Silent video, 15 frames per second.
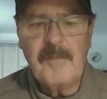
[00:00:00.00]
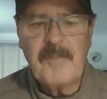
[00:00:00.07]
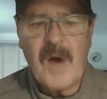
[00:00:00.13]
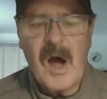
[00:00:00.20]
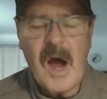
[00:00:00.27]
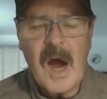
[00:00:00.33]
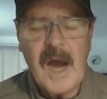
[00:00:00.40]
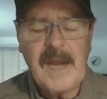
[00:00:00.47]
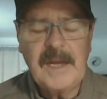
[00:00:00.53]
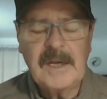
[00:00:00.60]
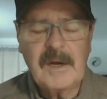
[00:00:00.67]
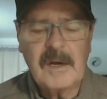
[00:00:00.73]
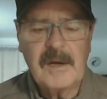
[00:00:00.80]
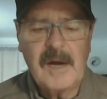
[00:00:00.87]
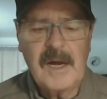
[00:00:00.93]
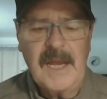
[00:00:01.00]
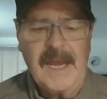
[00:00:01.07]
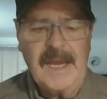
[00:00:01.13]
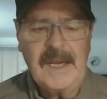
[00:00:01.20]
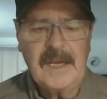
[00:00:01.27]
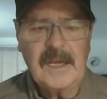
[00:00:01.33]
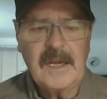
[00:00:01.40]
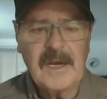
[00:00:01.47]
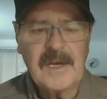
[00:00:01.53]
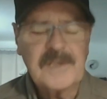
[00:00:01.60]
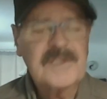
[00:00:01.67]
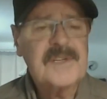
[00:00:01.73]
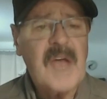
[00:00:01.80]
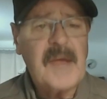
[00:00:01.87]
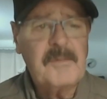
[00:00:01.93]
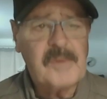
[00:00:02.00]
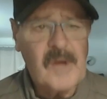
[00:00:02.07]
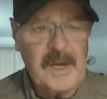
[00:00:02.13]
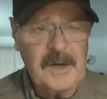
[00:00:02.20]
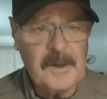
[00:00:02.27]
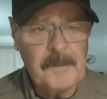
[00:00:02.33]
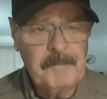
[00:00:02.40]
behind a side planer.